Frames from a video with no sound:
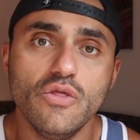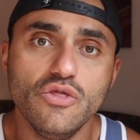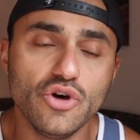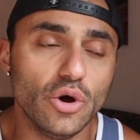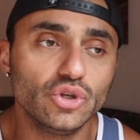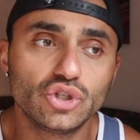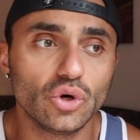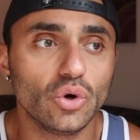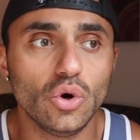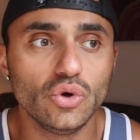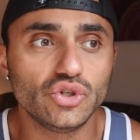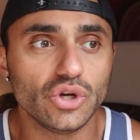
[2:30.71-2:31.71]
those
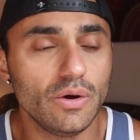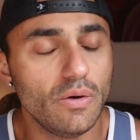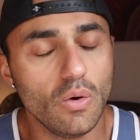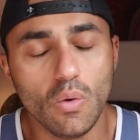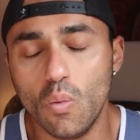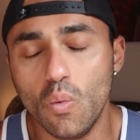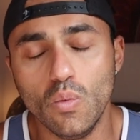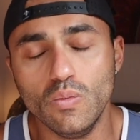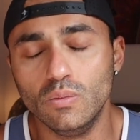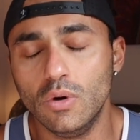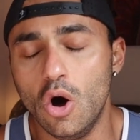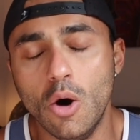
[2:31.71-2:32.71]
girls
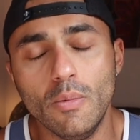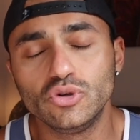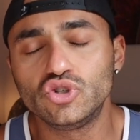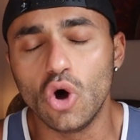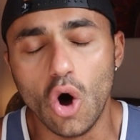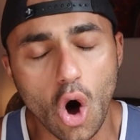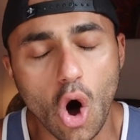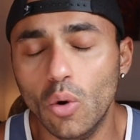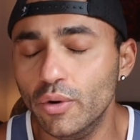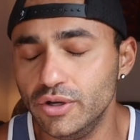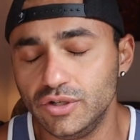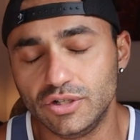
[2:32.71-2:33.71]
almost
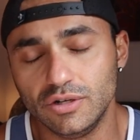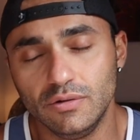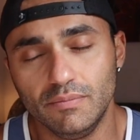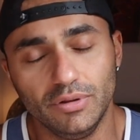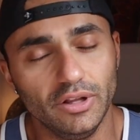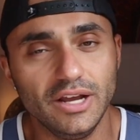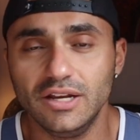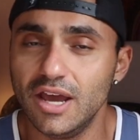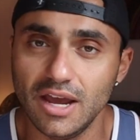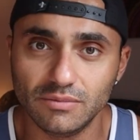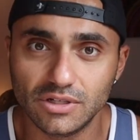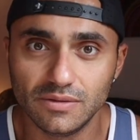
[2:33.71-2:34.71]
always played
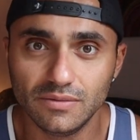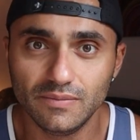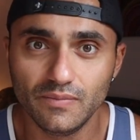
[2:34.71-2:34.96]
games.